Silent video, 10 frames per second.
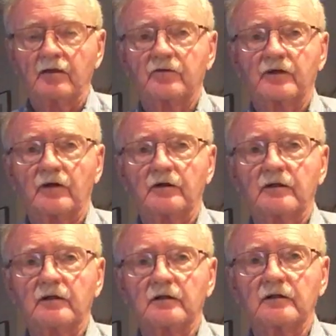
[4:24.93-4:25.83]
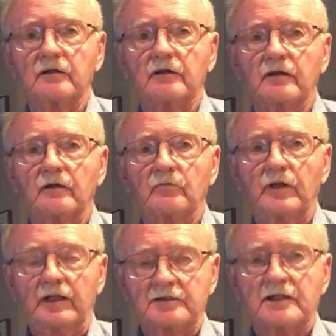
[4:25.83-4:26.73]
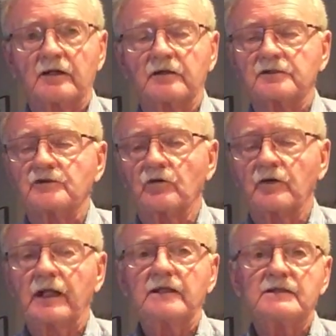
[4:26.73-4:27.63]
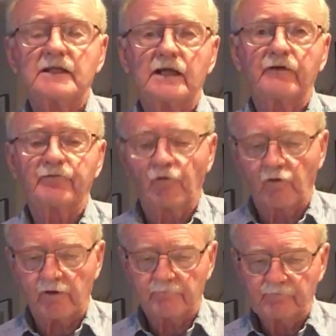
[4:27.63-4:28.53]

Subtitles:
started when he started a store in 1884.